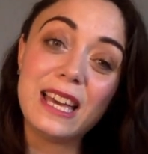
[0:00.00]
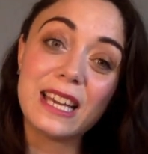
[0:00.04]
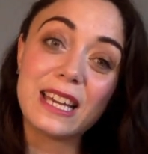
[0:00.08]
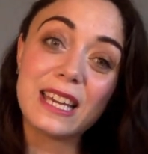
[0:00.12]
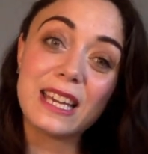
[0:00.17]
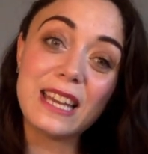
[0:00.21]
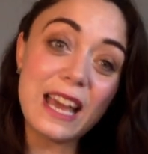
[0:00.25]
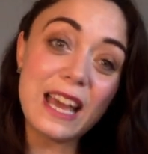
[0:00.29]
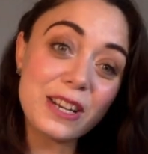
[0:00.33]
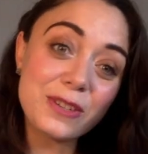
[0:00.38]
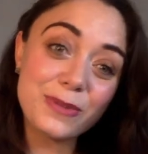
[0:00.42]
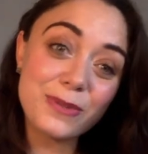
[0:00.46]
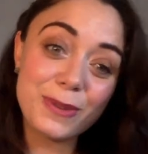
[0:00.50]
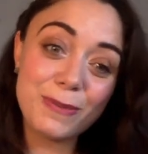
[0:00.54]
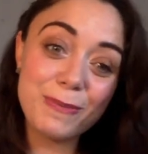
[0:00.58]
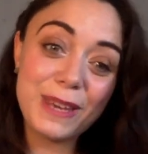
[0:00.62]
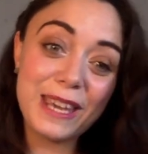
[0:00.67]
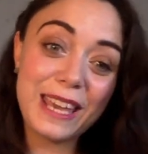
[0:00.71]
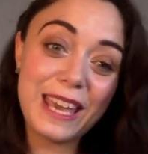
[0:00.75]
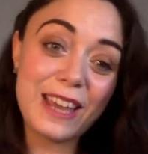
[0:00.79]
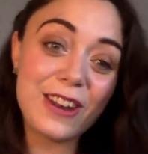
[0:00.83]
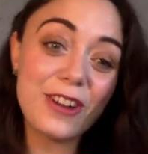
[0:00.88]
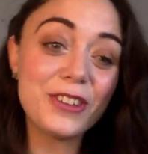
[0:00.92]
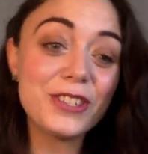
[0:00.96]
connect with
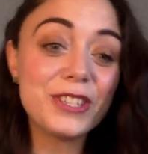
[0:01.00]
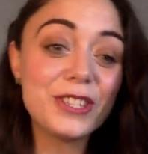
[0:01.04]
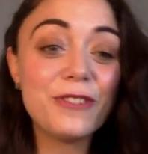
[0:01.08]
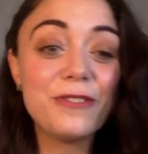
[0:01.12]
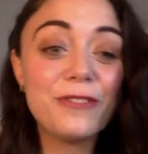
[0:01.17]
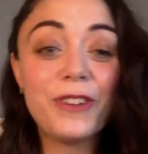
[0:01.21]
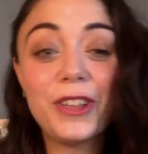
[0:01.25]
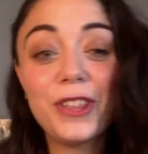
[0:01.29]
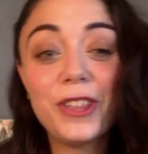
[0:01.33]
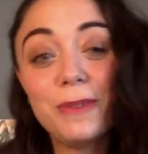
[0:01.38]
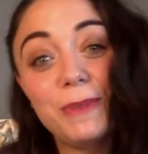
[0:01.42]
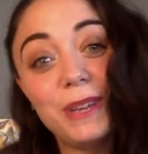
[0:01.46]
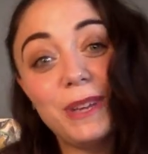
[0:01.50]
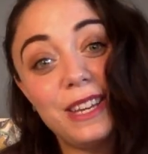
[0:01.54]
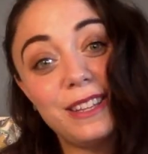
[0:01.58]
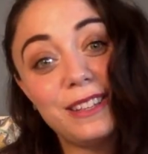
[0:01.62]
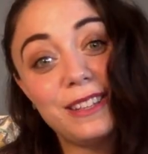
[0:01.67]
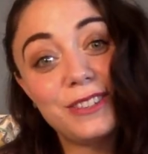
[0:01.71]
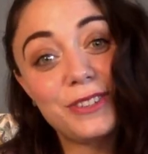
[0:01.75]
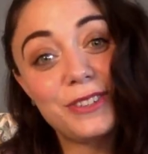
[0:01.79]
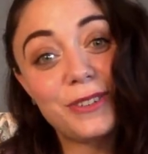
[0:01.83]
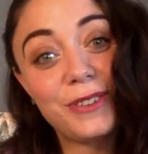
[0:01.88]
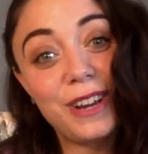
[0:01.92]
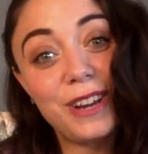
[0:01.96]
me, and also follow me on
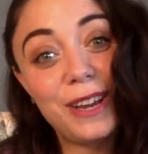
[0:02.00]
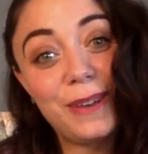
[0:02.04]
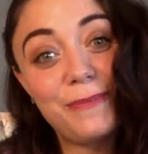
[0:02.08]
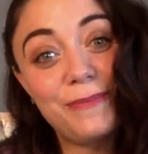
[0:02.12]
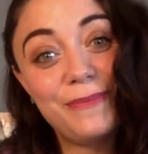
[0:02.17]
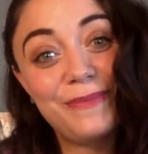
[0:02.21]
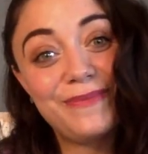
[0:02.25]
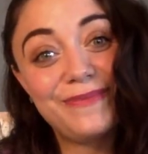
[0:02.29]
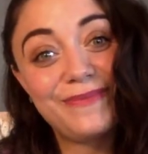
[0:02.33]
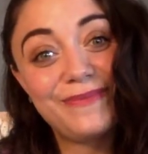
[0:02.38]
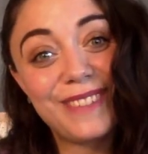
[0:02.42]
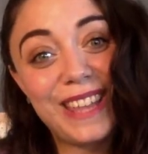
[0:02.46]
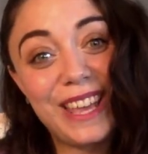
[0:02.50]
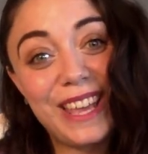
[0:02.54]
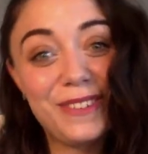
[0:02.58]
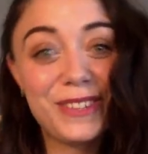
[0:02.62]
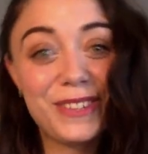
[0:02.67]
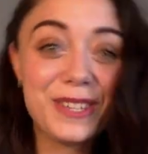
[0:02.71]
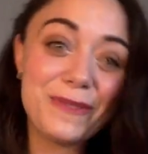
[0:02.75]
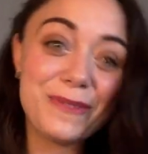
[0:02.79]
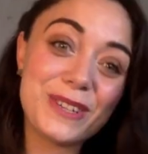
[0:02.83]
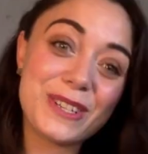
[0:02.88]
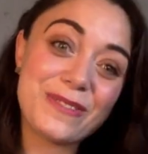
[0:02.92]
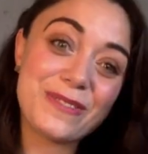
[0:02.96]
Instagram. I have
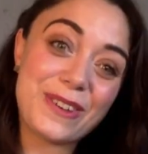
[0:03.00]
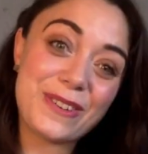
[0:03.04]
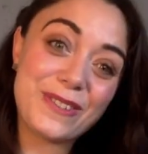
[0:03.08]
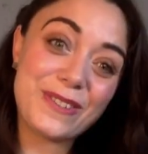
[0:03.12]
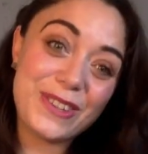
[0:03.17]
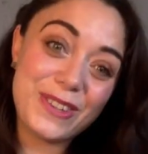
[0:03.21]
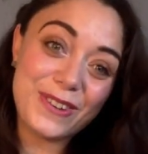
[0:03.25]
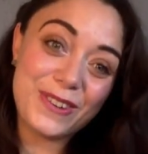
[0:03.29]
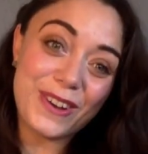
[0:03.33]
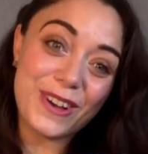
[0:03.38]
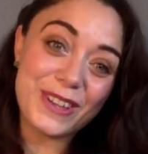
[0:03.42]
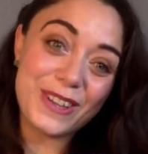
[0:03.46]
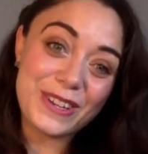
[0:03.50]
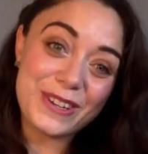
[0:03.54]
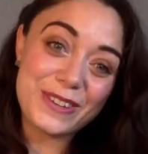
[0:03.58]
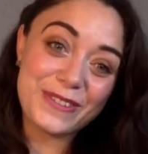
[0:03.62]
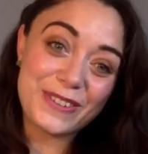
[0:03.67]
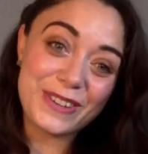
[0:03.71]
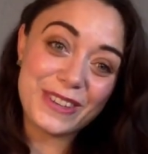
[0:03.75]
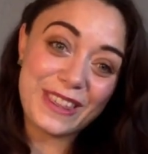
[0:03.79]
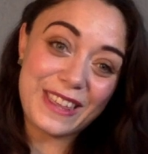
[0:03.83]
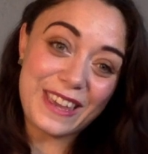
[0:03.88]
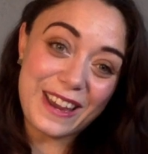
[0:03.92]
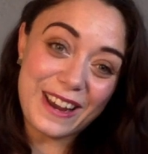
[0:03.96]
so much fun with you all
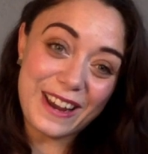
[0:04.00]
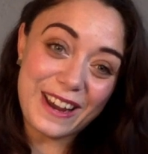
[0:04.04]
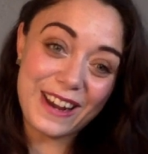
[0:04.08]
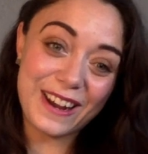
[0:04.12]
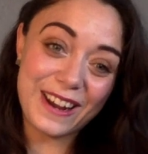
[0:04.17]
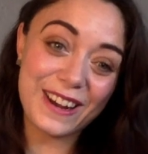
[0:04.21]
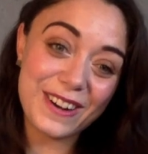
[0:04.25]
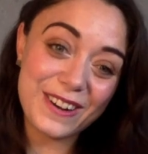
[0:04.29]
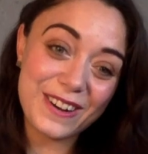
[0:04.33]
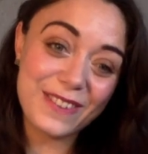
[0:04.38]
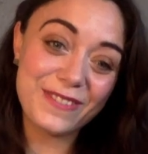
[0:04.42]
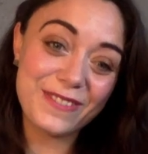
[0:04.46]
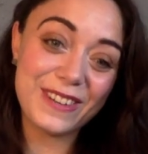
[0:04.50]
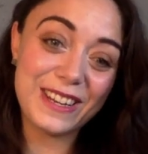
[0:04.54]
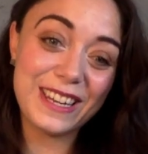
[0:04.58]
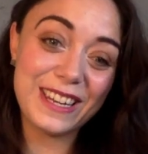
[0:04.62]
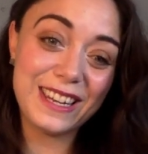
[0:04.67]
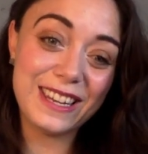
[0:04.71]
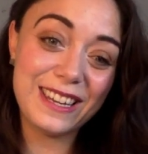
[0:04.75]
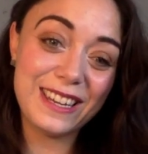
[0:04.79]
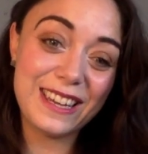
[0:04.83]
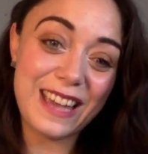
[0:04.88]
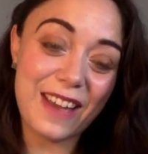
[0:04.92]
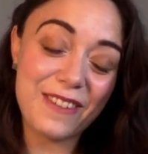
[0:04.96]
over there.
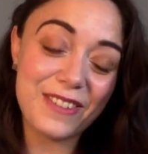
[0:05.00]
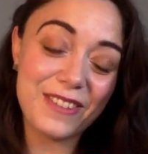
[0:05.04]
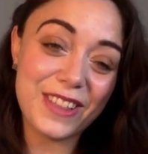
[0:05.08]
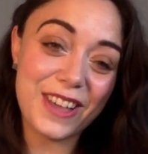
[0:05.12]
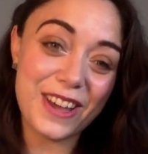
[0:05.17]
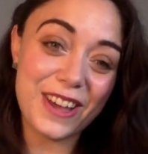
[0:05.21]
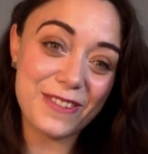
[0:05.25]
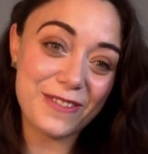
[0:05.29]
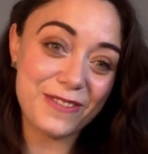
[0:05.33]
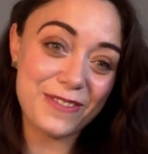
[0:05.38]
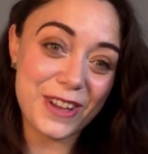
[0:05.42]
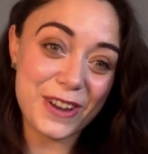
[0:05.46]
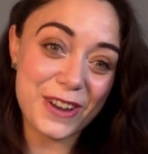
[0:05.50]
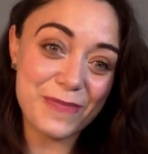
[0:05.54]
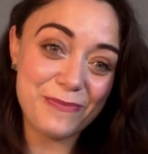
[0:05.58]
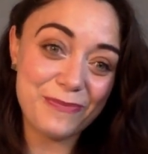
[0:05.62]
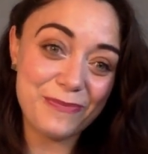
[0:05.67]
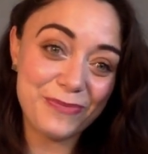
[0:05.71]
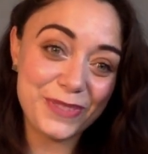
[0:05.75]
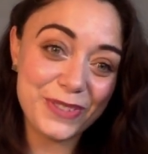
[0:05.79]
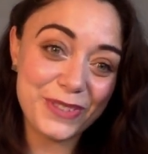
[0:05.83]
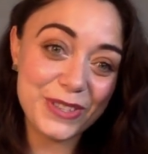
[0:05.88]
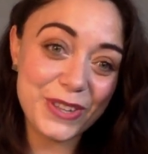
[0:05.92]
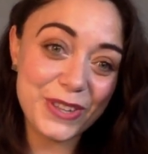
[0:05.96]
We have a lot of fun.
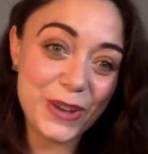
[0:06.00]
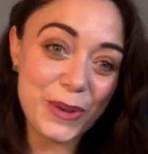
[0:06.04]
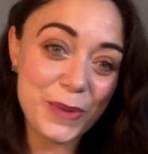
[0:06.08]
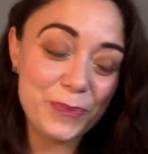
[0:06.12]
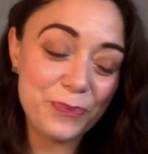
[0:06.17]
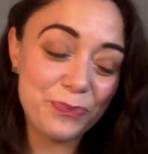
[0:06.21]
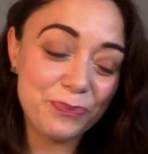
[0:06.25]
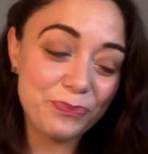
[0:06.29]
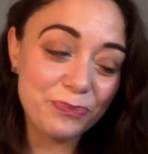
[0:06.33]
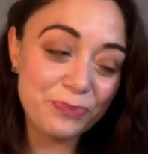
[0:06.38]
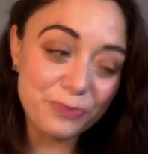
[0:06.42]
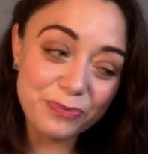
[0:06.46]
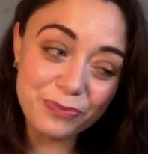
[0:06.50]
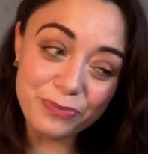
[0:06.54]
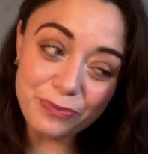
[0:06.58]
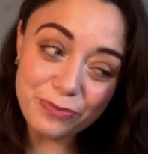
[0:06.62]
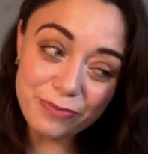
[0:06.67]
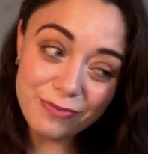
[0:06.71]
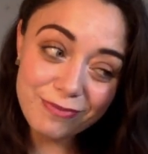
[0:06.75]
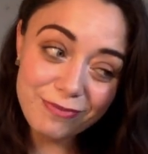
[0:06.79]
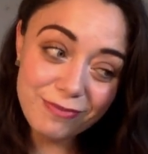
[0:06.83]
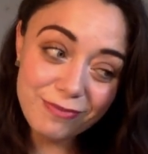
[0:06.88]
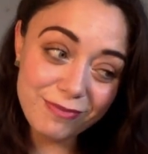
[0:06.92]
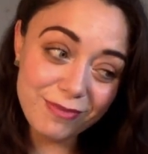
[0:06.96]
So
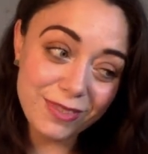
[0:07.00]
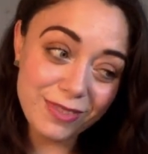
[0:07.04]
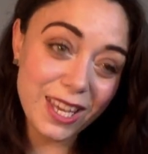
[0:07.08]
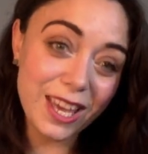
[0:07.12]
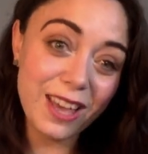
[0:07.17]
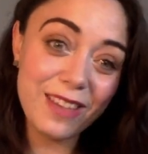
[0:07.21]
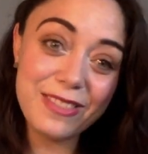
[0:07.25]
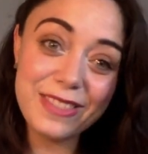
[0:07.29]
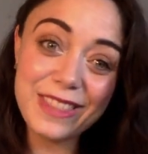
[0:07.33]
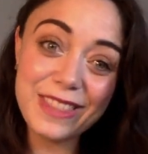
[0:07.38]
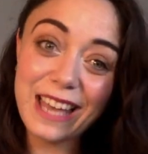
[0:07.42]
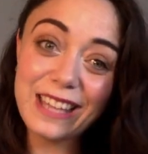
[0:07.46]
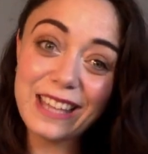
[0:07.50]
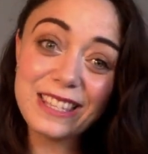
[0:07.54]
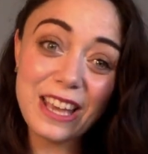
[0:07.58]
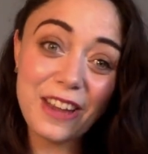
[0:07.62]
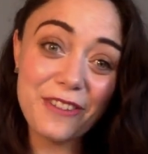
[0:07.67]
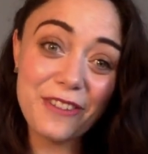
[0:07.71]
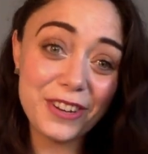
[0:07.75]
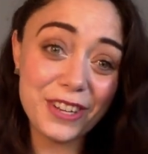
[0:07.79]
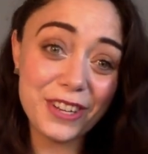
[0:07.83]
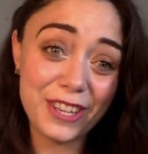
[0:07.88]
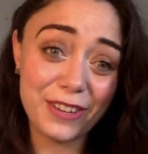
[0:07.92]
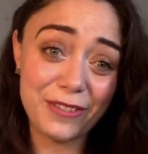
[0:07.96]
that's
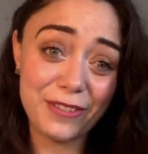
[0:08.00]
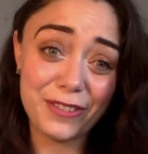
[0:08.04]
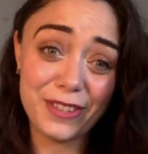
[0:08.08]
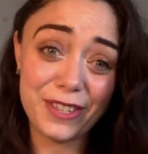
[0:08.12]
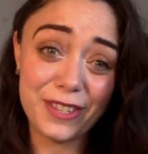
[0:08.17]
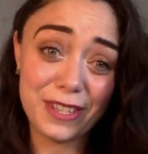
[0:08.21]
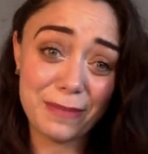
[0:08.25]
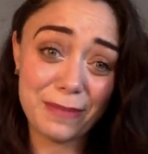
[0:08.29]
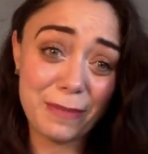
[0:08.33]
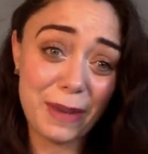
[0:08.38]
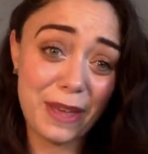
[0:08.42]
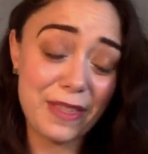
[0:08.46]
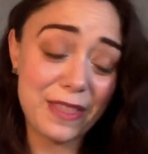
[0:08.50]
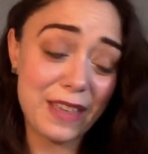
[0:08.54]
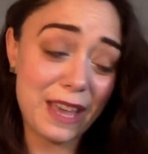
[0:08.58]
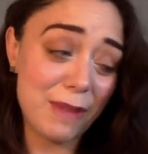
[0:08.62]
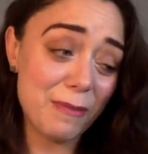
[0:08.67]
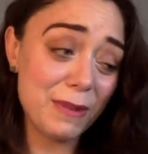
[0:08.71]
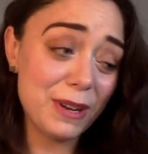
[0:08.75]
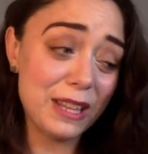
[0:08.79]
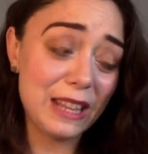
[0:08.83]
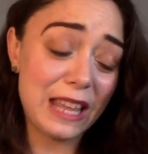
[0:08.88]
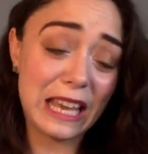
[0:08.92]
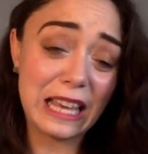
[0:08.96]
everything for this month. I'm
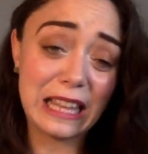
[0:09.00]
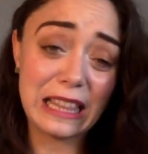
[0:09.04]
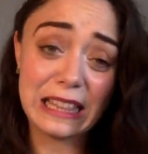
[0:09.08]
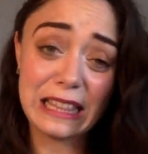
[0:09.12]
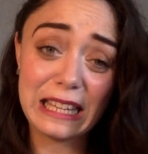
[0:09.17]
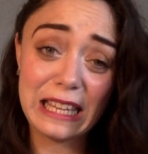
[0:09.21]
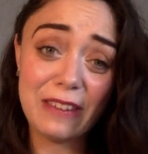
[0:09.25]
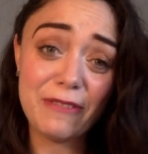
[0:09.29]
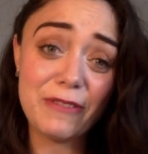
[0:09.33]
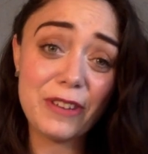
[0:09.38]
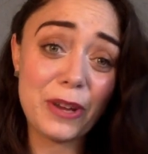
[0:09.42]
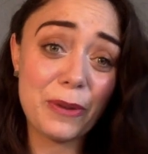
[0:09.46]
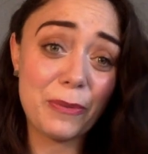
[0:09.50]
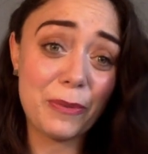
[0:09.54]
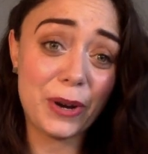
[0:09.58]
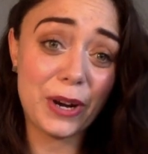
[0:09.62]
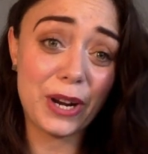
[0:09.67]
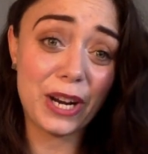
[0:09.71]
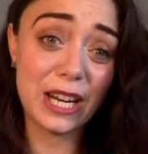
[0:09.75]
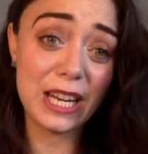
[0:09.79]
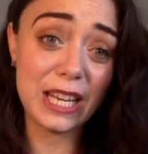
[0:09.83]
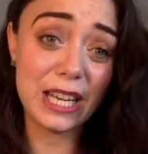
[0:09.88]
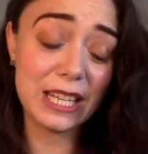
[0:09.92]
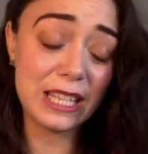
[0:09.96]
going to like leave it
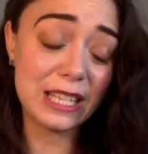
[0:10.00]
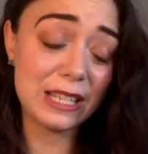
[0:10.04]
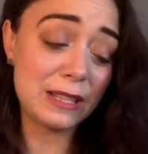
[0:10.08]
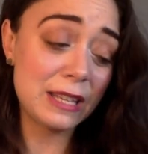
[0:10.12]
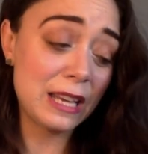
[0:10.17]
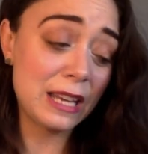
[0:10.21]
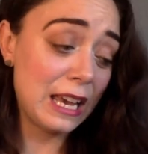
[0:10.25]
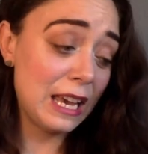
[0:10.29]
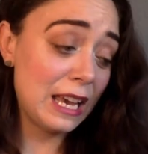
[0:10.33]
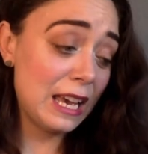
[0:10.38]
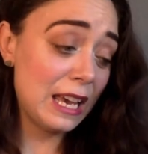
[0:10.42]
where it is.